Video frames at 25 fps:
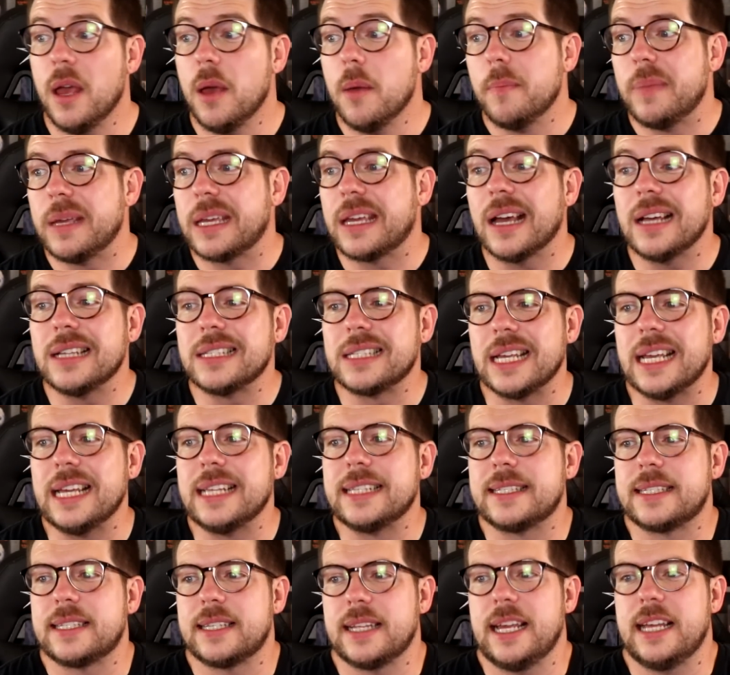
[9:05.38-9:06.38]
because
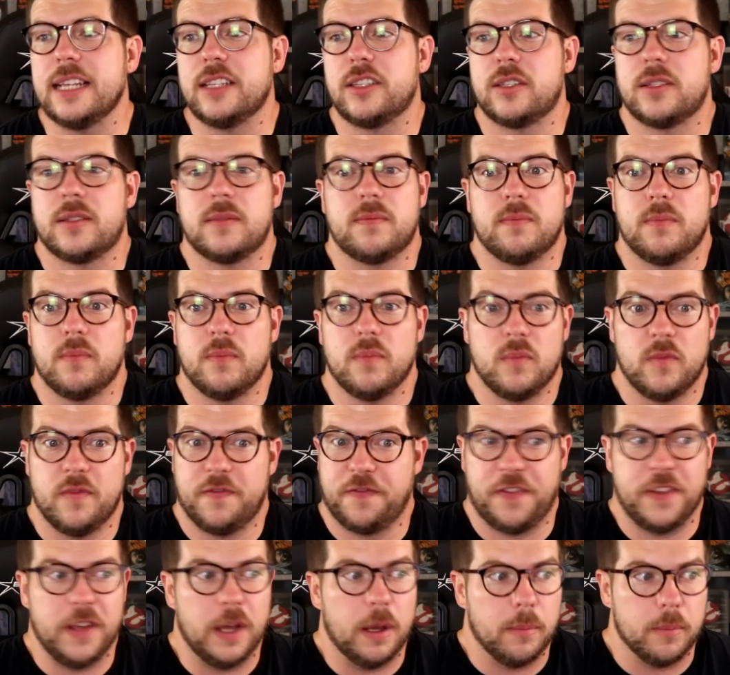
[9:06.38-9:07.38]
it's
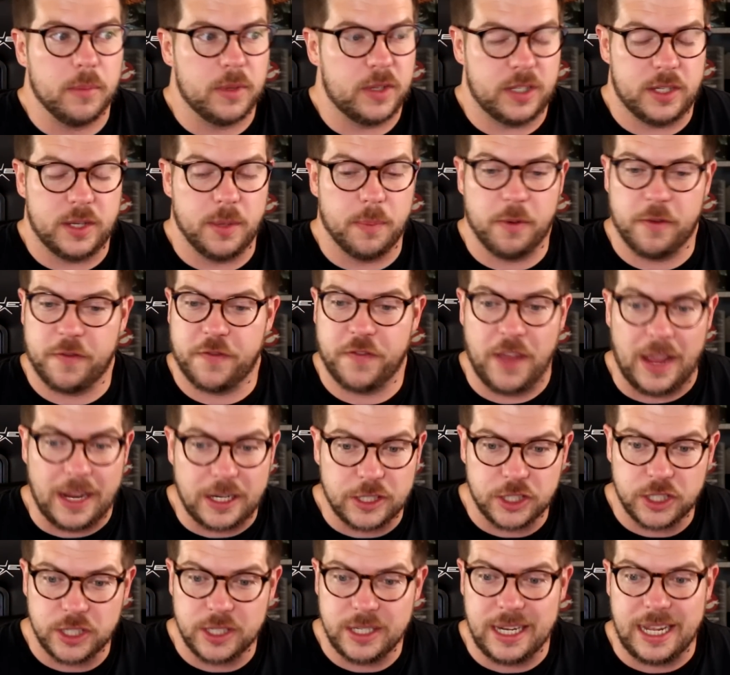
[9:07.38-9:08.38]
filmed to
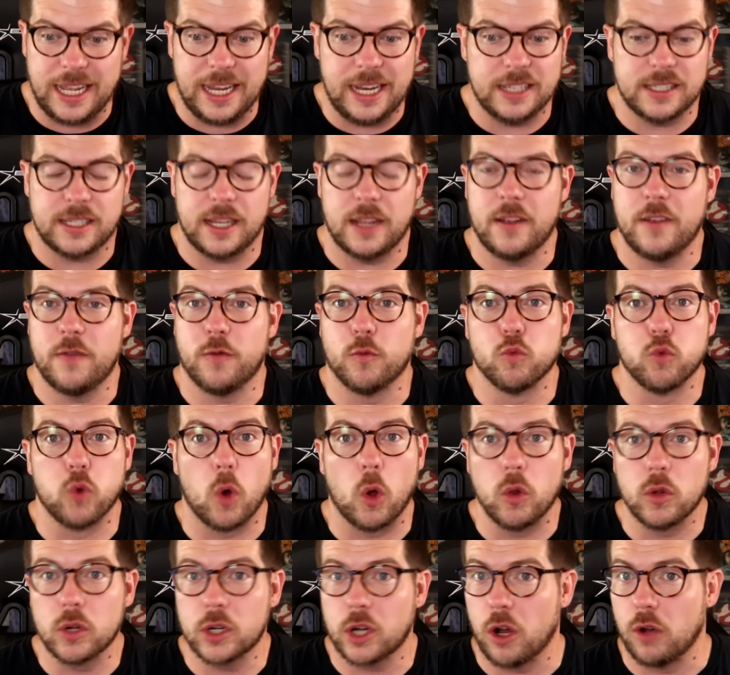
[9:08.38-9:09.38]
perfection. It is a
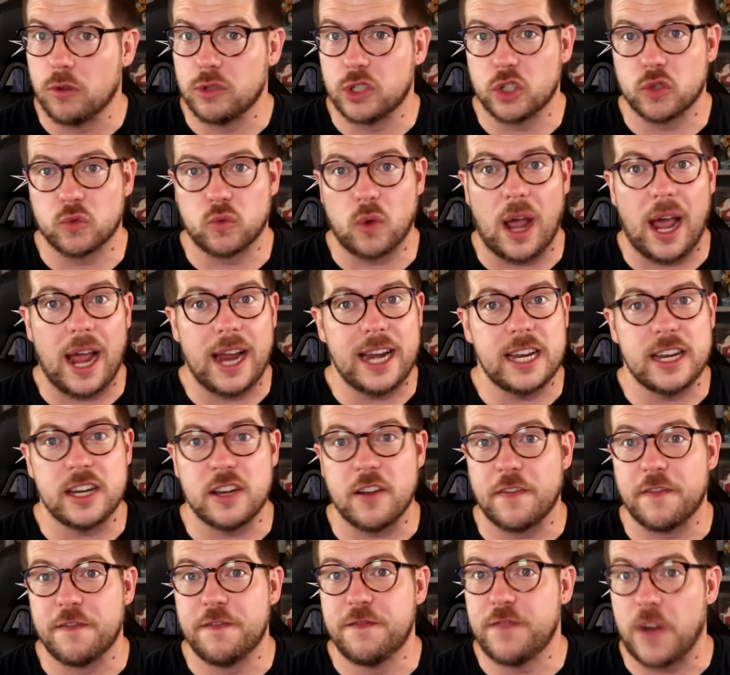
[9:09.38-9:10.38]
roller coaster ride
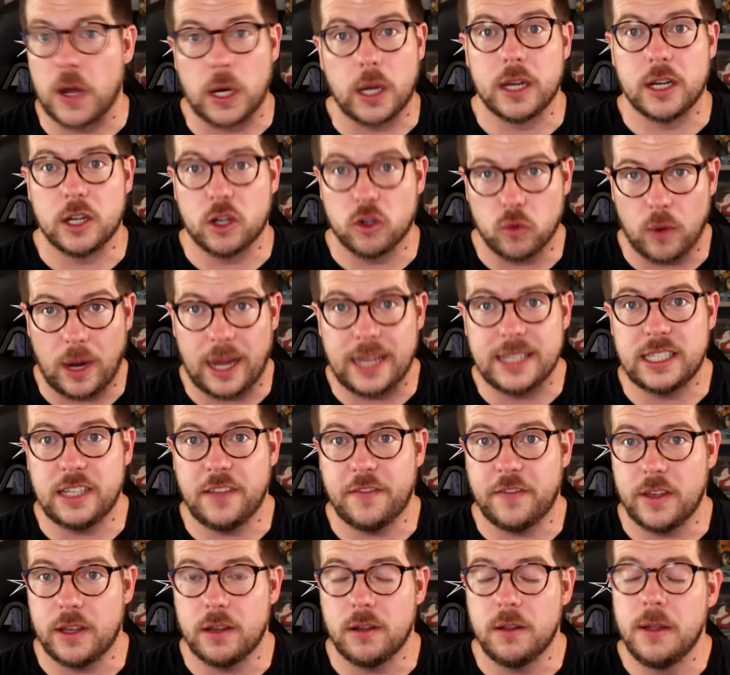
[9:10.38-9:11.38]
into fucking
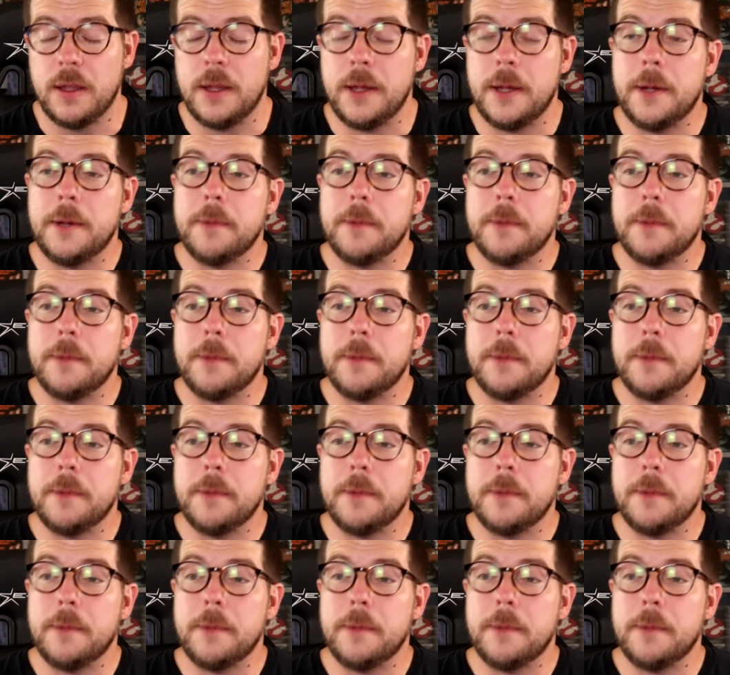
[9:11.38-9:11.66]
Crazyville.